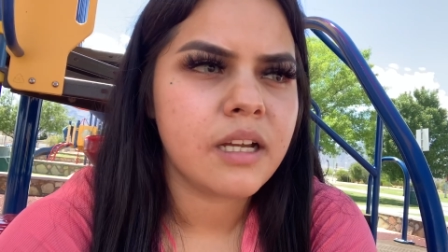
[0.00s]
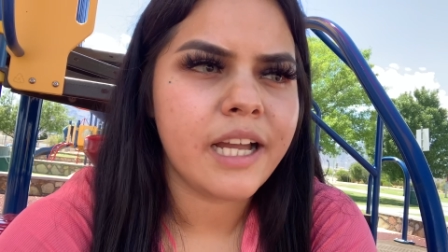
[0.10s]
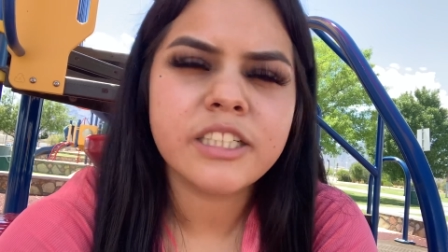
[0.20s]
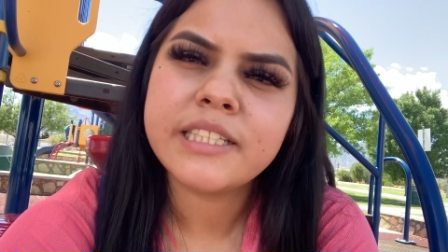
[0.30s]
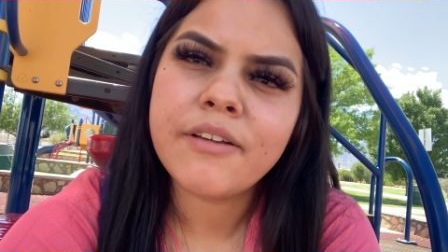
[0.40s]

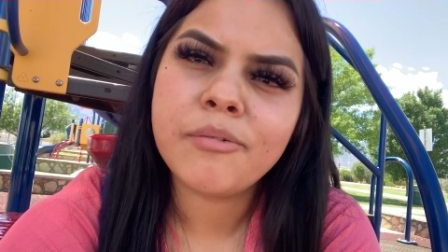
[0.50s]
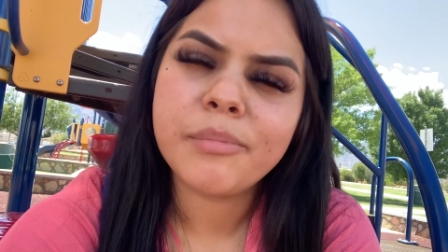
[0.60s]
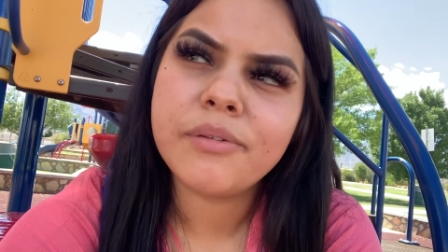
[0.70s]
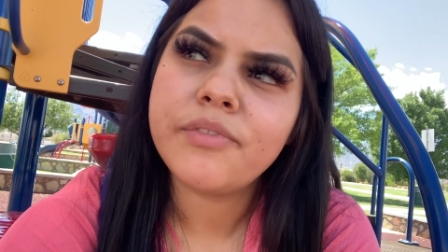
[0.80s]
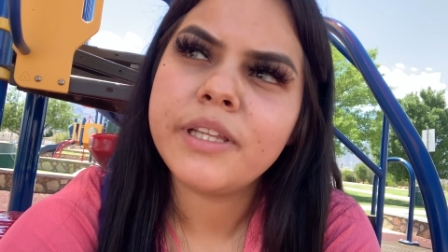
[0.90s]
I just haven't
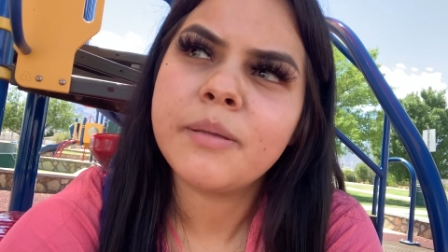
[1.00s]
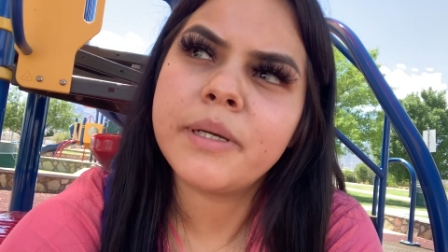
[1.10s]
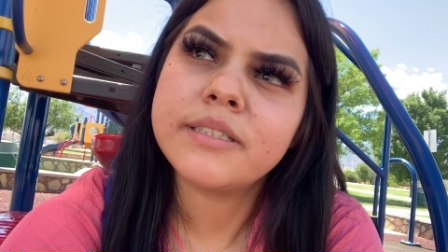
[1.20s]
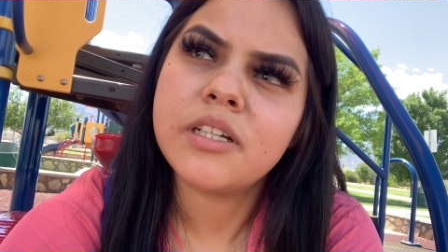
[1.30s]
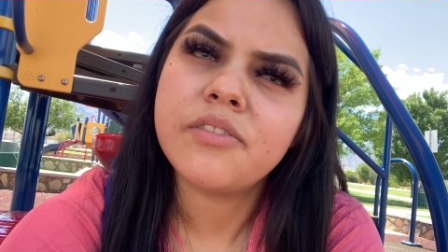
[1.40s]
been feeling
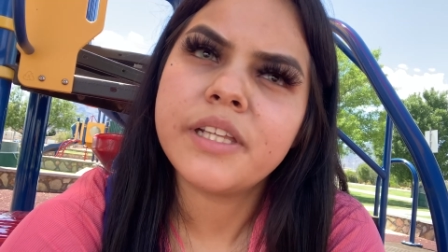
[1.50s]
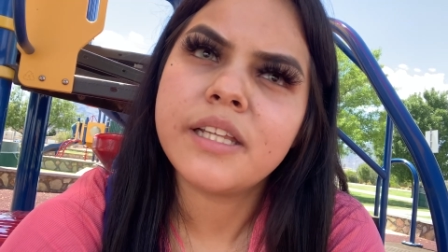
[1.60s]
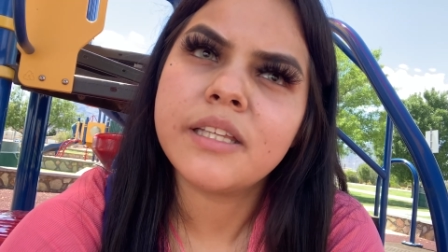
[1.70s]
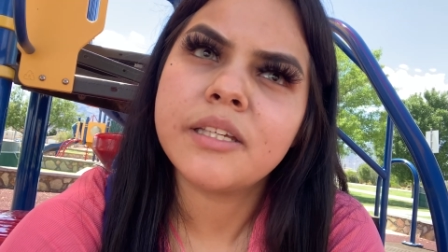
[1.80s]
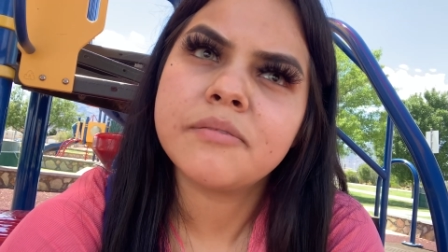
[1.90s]
myself
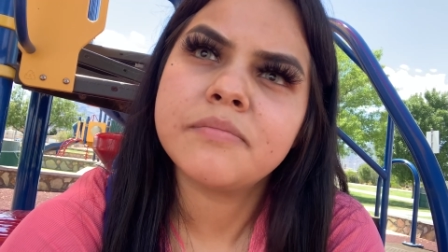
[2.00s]
lately.